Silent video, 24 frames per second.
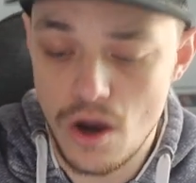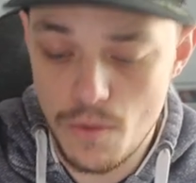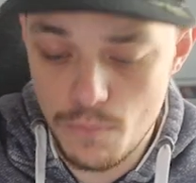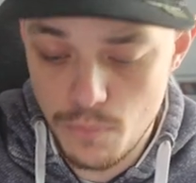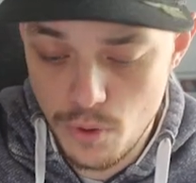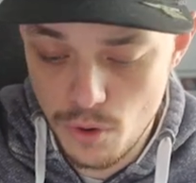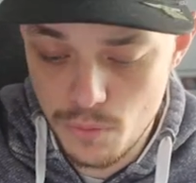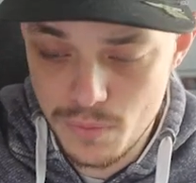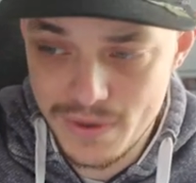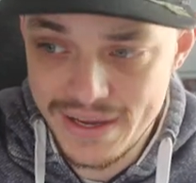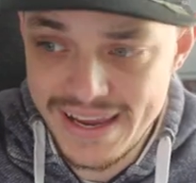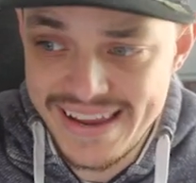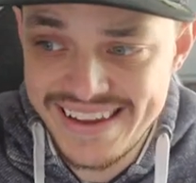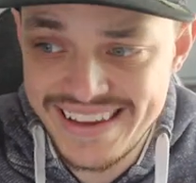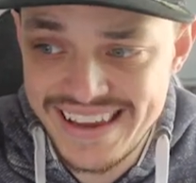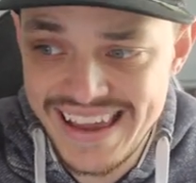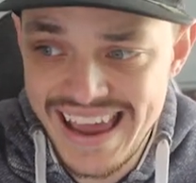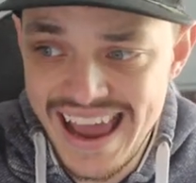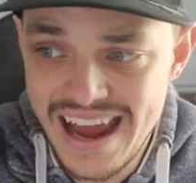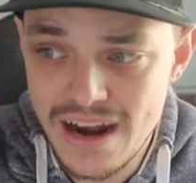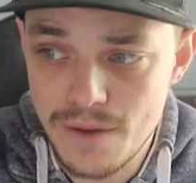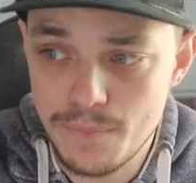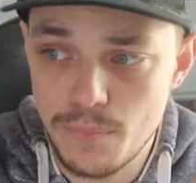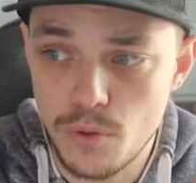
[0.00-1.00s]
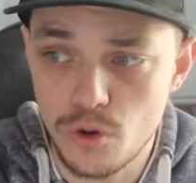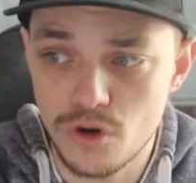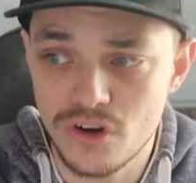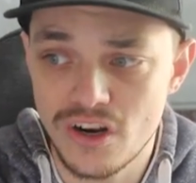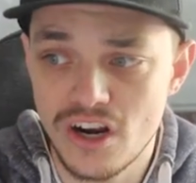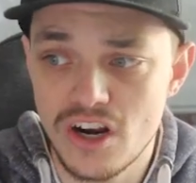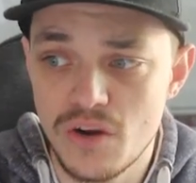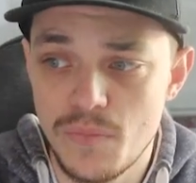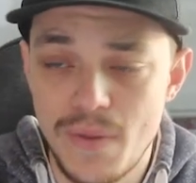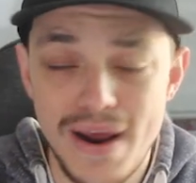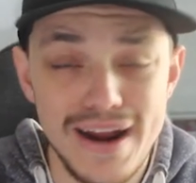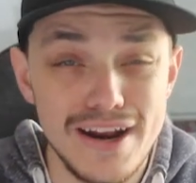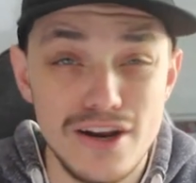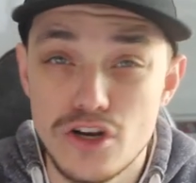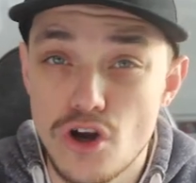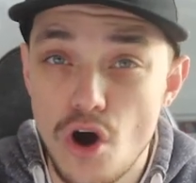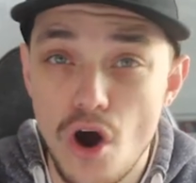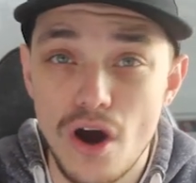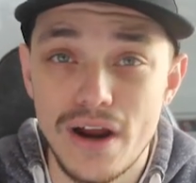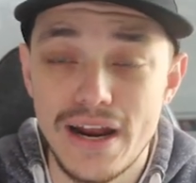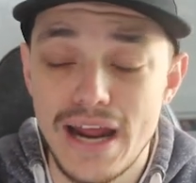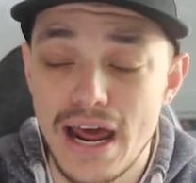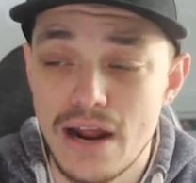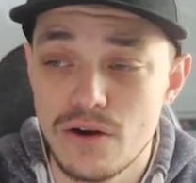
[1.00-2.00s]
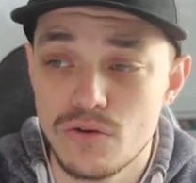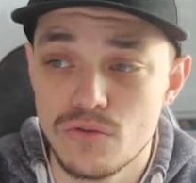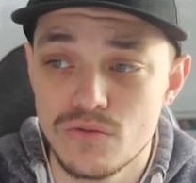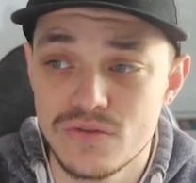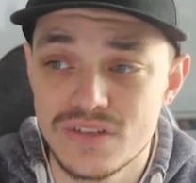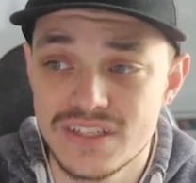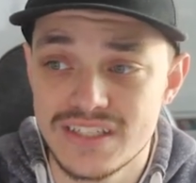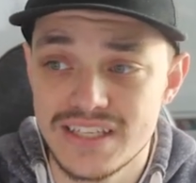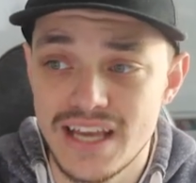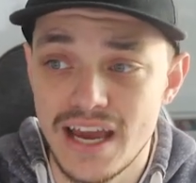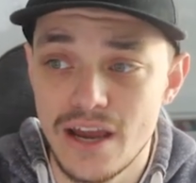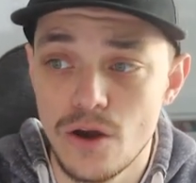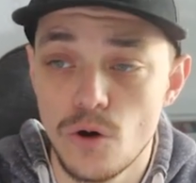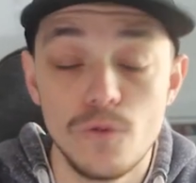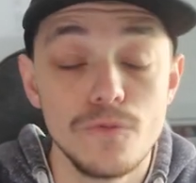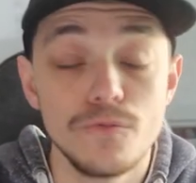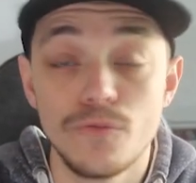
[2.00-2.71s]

I'm probably going to put it at about a 900 sale,